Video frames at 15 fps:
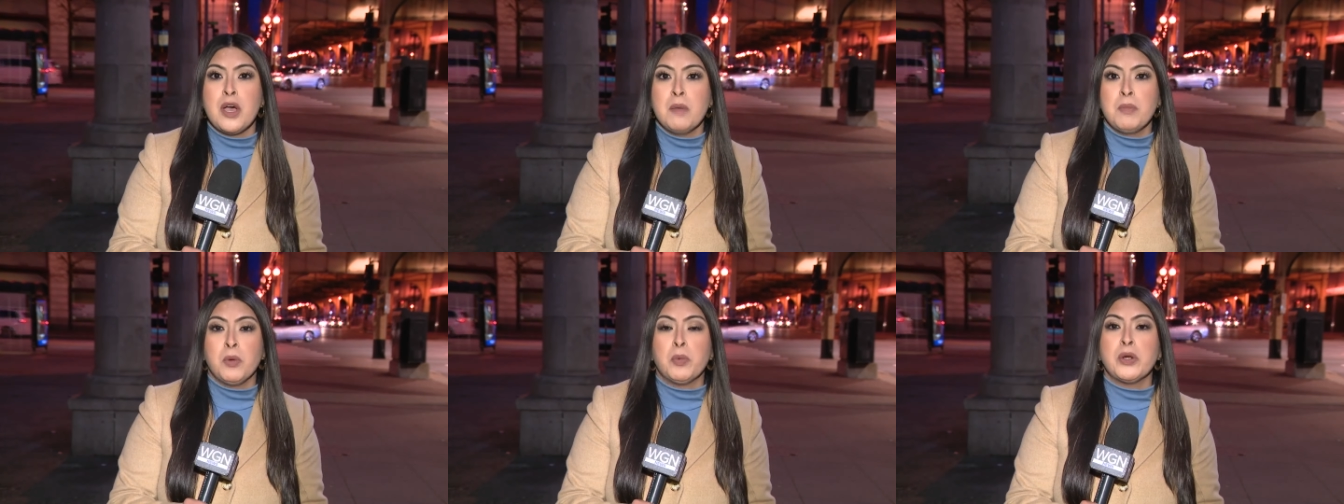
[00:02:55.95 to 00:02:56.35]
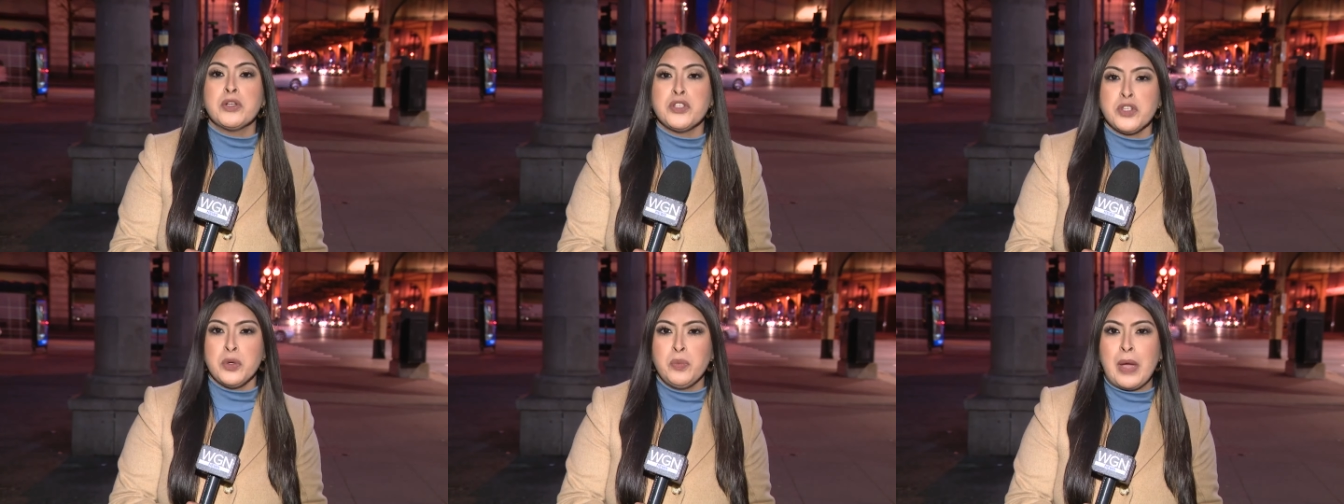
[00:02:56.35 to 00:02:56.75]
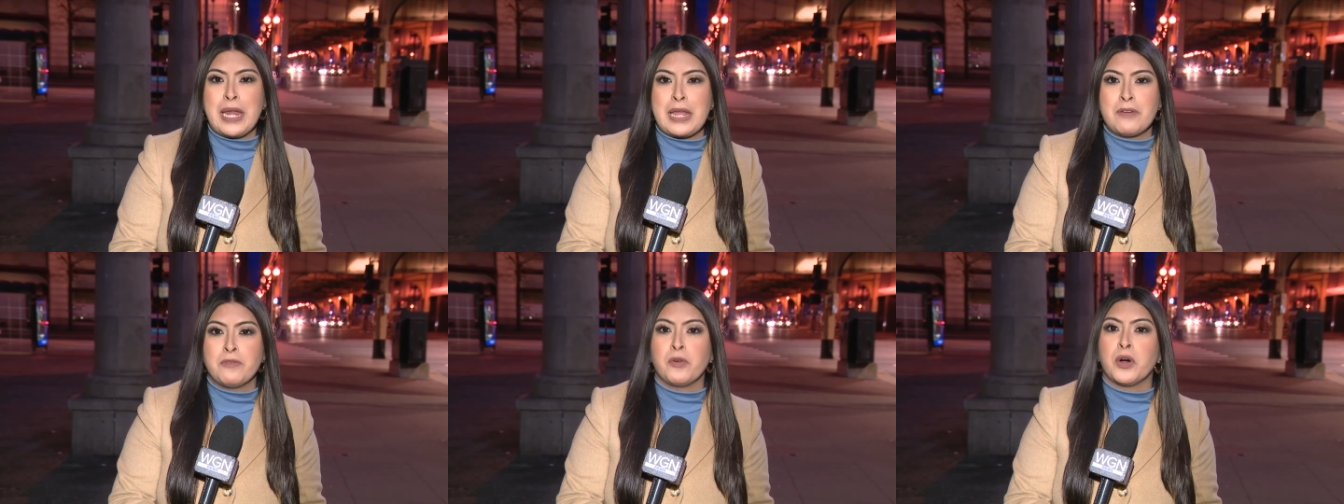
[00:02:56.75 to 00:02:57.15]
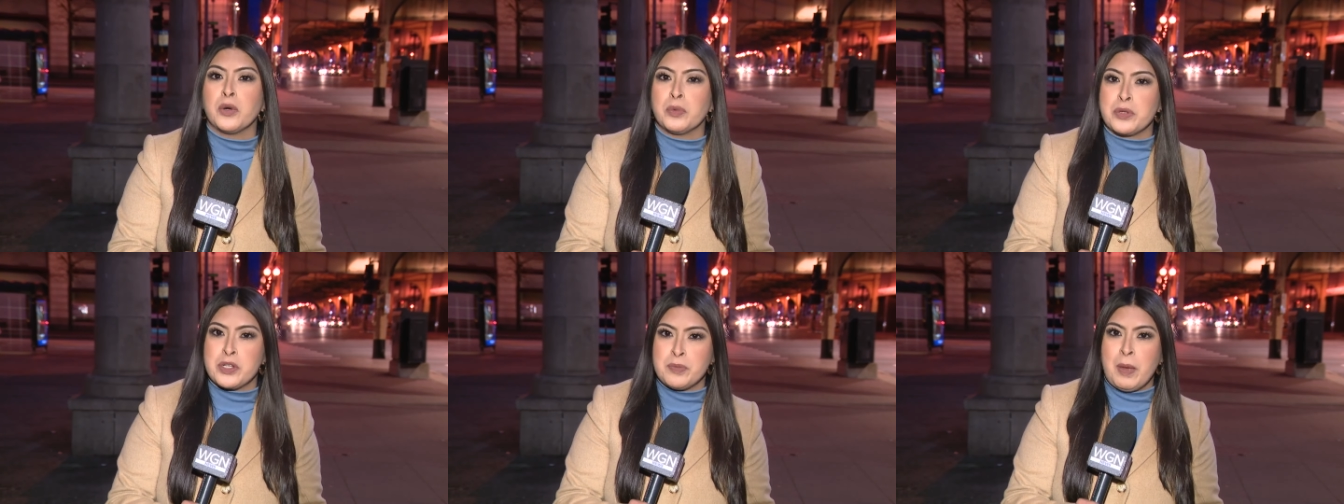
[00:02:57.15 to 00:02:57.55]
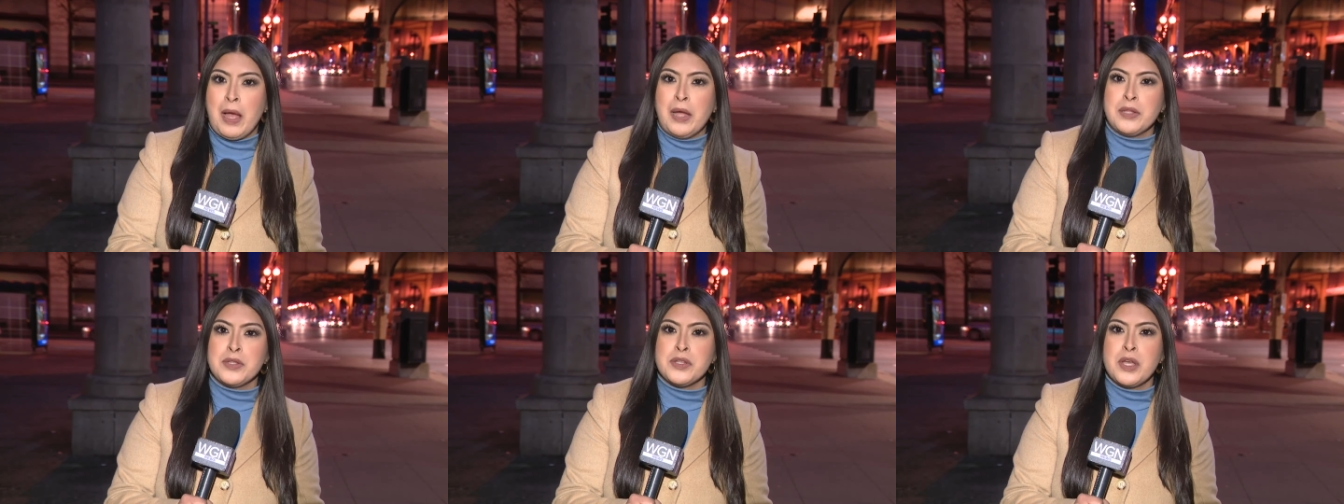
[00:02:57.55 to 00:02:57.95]
but we're still waiting for a
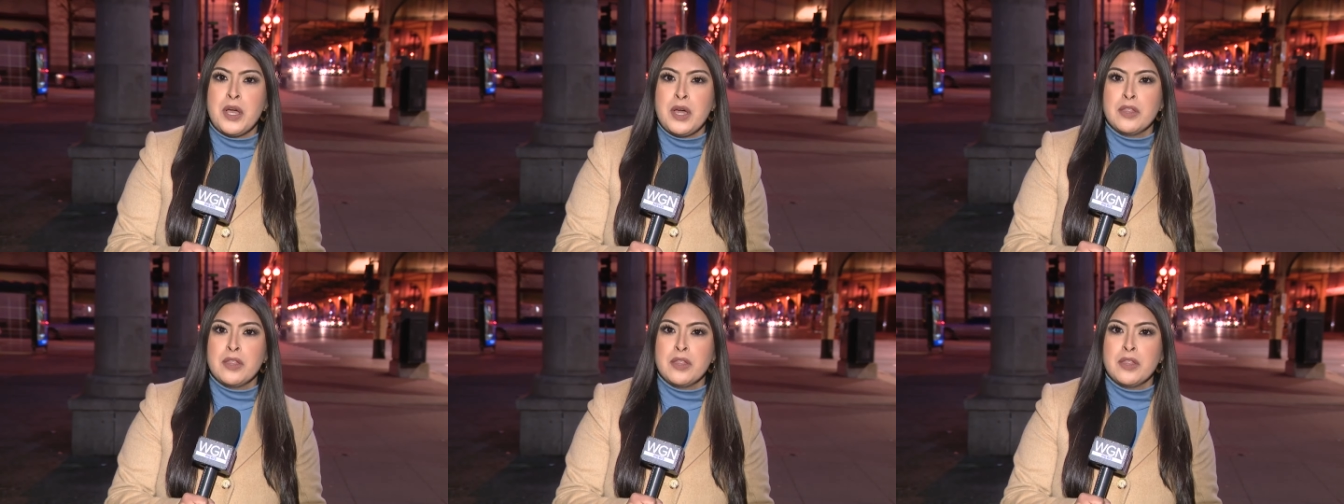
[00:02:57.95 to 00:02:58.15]
response.